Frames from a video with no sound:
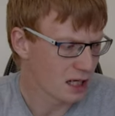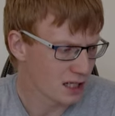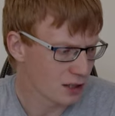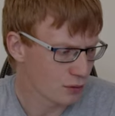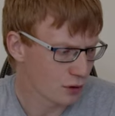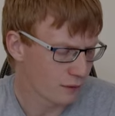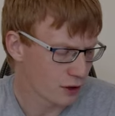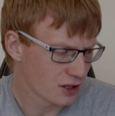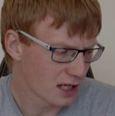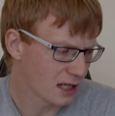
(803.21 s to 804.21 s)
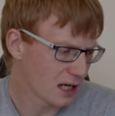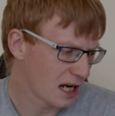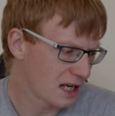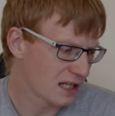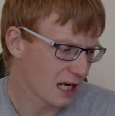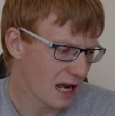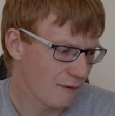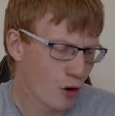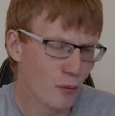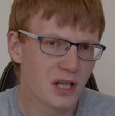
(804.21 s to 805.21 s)
So the first thing is that
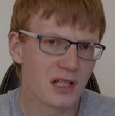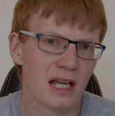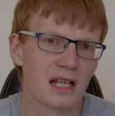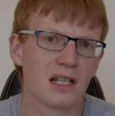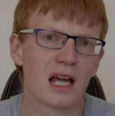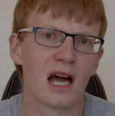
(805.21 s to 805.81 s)
I've always liked